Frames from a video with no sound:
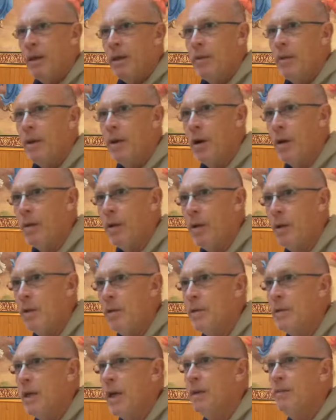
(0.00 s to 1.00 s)
there are
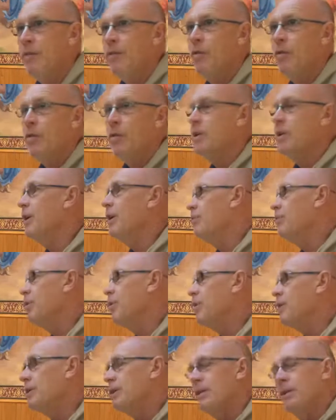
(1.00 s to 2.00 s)
those unfortunate
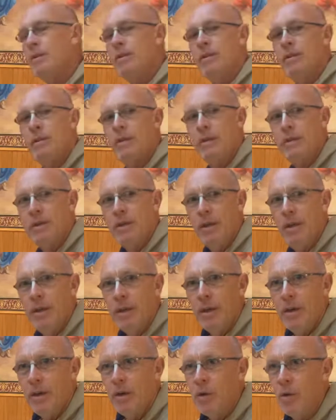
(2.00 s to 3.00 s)
persons
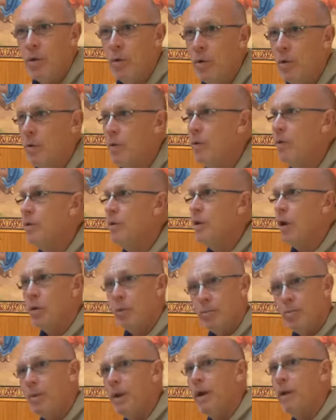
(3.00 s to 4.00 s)
who
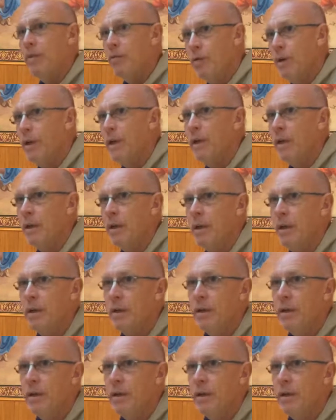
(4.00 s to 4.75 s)
don't bathe regularly.